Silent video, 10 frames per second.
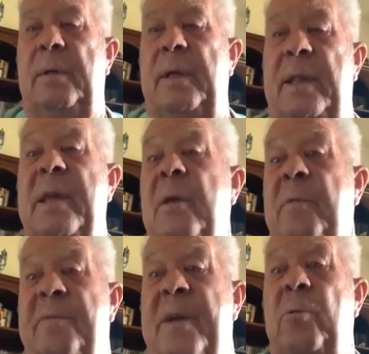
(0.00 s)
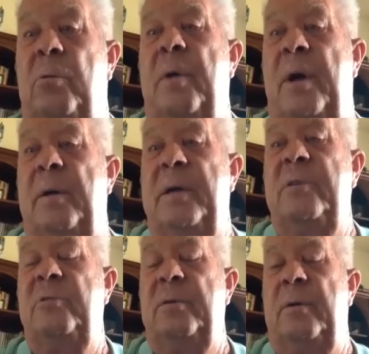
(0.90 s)
any other federal
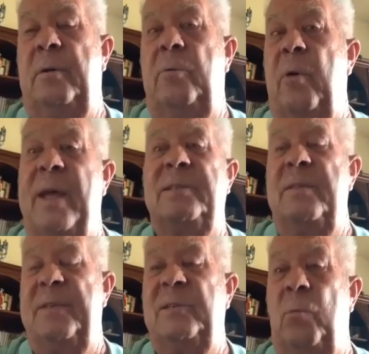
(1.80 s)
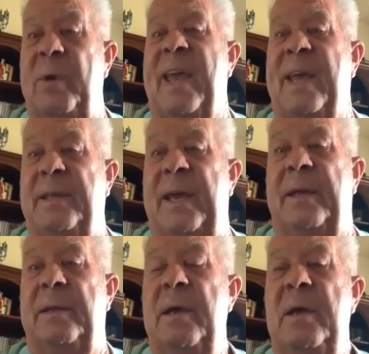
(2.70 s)
issue or grants and things that we can
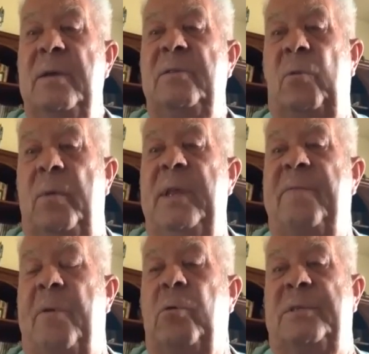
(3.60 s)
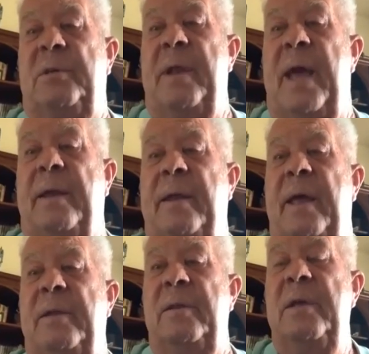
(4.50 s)
get. So we need to focus on that
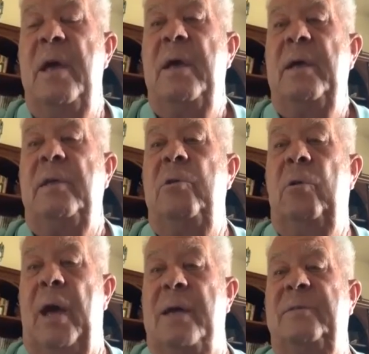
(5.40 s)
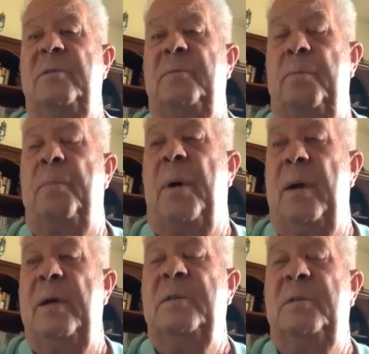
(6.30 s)
and utilize
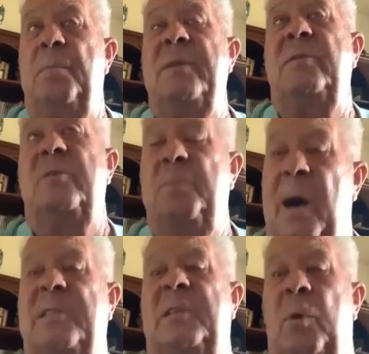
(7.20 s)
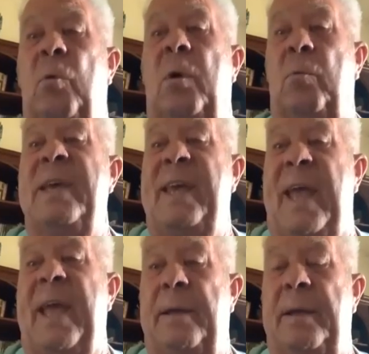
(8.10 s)
as much as possible what we
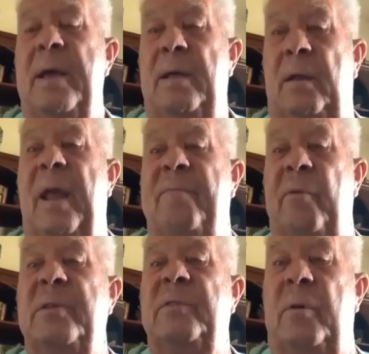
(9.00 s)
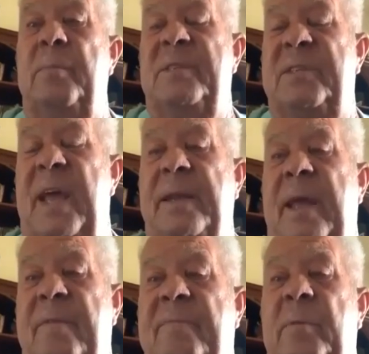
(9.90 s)
can leverage from the state
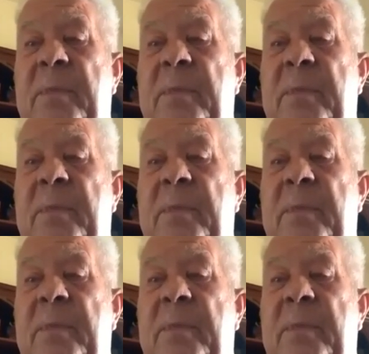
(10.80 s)
and from